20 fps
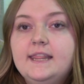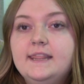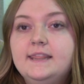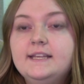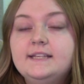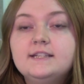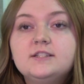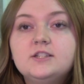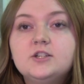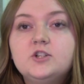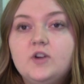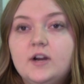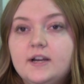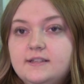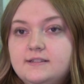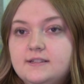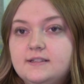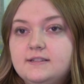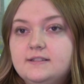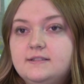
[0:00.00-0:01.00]
This is a
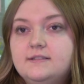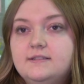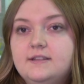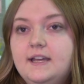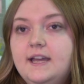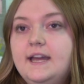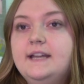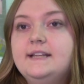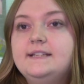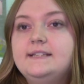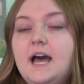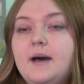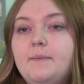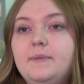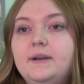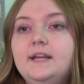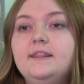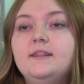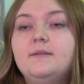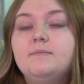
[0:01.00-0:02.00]
crisis. It is
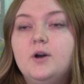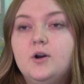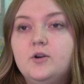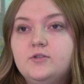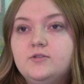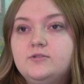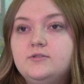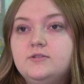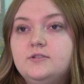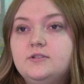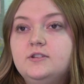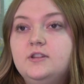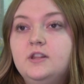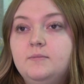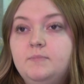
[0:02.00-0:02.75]
happening the most to the